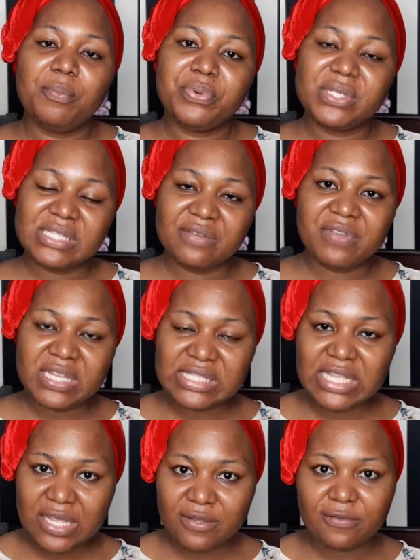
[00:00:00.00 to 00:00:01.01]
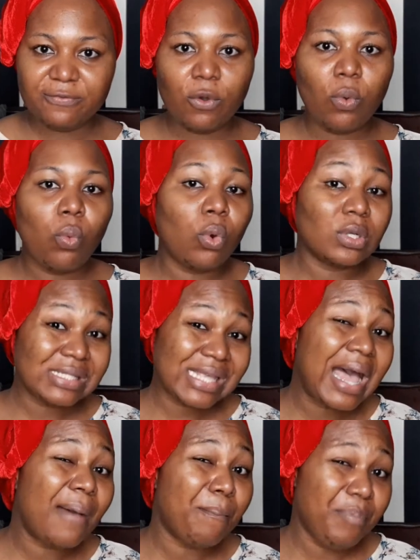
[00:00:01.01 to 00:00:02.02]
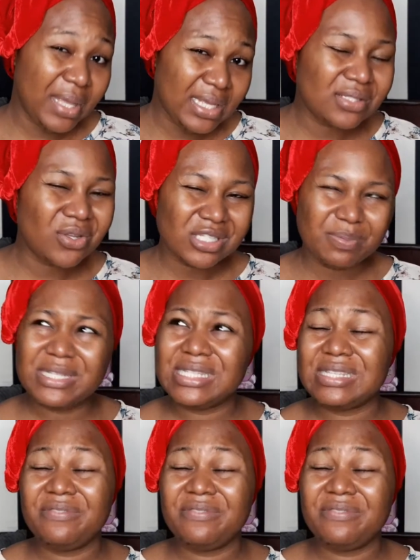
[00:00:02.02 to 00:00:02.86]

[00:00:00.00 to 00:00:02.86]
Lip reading: preservatives for water-based cosmetics.